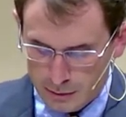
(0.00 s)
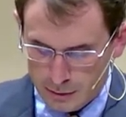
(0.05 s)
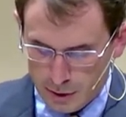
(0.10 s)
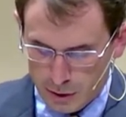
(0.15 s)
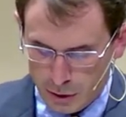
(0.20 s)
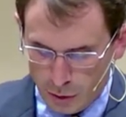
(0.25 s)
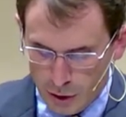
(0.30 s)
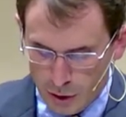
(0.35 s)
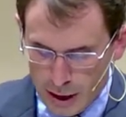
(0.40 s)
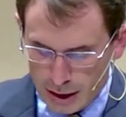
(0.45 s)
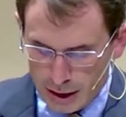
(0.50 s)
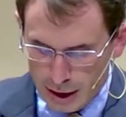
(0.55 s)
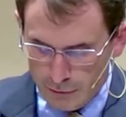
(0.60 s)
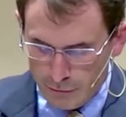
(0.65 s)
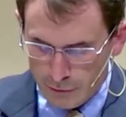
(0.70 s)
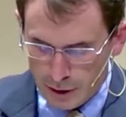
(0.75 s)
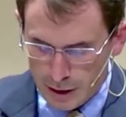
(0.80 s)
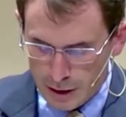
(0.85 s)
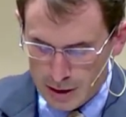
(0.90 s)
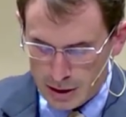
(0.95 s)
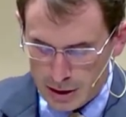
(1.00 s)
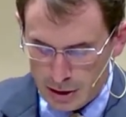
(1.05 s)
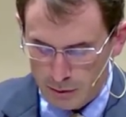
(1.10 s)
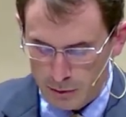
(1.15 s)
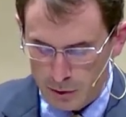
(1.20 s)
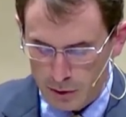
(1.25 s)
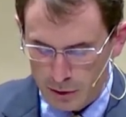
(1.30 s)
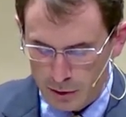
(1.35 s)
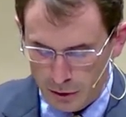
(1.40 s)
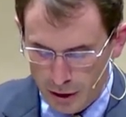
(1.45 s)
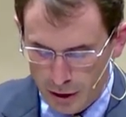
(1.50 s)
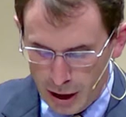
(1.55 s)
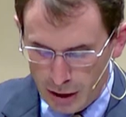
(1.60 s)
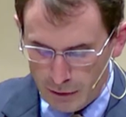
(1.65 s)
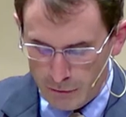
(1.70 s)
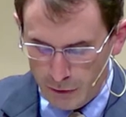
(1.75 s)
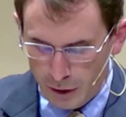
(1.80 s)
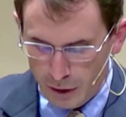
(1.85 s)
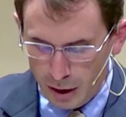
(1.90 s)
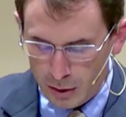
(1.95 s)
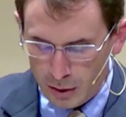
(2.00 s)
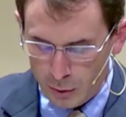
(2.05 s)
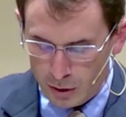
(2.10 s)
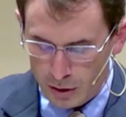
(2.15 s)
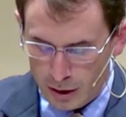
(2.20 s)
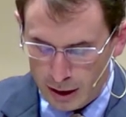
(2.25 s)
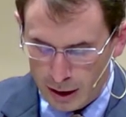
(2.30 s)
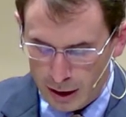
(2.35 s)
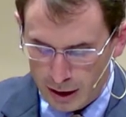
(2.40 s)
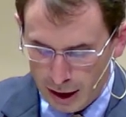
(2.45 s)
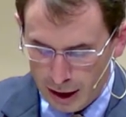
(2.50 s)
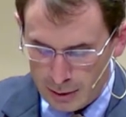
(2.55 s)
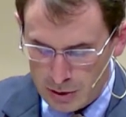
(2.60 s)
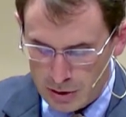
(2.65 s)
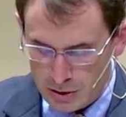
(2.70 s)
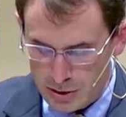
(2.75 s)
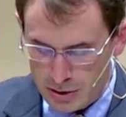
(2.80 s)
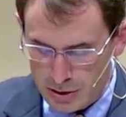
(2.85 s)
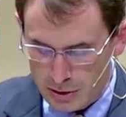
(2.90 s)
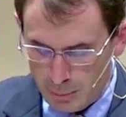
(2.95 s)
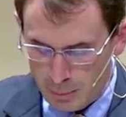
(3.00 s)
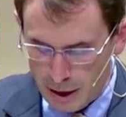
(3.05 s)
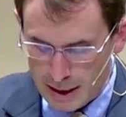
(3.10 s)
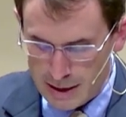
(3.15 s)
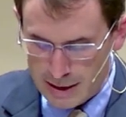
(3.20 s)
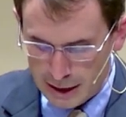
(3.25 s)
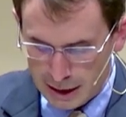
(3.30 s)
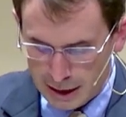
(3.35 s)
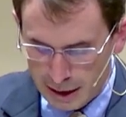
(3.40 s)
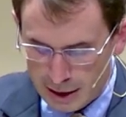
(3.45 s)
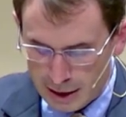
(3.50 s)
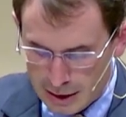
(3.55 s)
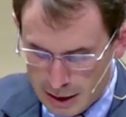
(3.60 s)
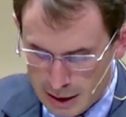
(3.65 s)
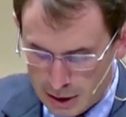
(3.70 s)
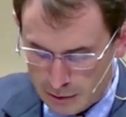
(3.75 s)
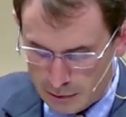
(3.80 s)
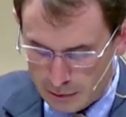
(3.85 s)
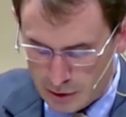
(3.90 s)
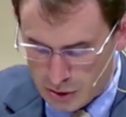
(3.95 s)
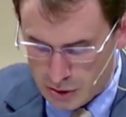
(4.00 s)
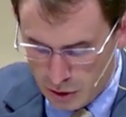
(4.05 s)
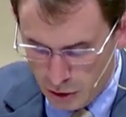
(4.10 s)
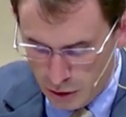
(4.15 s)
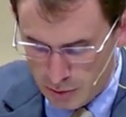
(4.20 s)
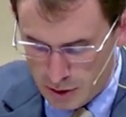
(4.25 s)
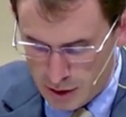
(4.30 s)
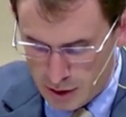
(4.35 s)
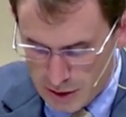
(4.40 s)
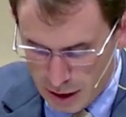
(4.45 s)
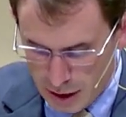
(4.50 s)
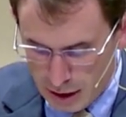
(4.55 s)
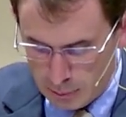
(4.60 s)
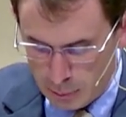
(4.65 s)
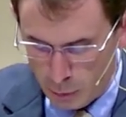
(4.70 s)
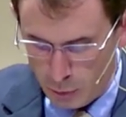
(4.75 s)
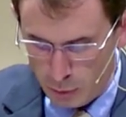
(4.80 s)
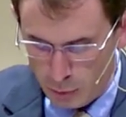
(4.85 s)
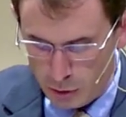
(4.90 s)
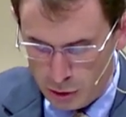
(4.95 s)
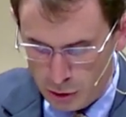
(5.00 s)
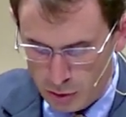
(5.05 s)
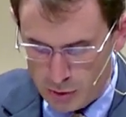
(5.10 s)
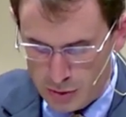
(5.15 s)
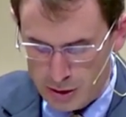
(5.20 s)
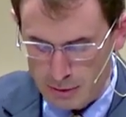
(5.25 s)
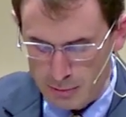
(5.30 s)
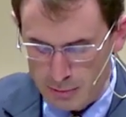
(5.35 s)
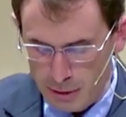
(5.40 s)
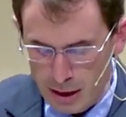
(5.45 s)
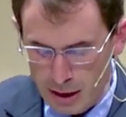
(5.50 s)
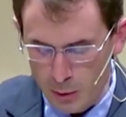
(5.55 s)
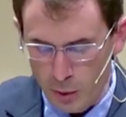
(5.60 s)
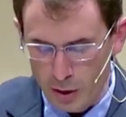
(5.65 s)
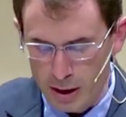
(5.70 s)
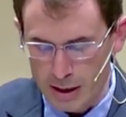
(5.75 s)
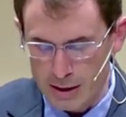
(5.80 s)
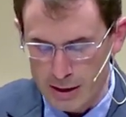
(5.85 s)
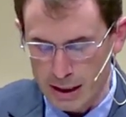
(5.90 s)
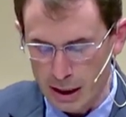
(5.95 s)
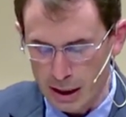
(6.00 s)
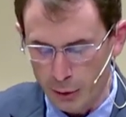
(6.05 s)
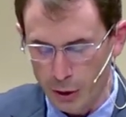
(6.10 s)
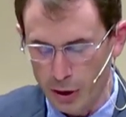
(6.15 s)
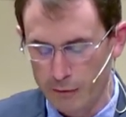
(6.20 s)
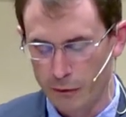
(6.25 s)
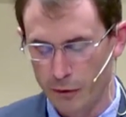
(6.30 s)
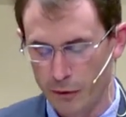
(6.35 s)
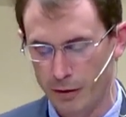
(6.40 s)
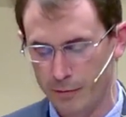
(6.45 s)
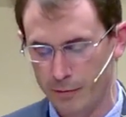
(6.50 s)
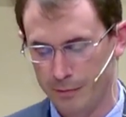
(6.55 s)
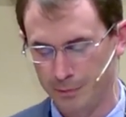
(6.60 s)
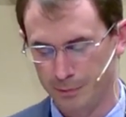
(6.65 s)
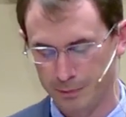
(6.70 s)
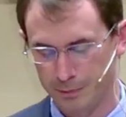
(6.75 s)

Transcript: the Greek definition of a learning follower captures the basic idea of the term disciple used in many ways. However,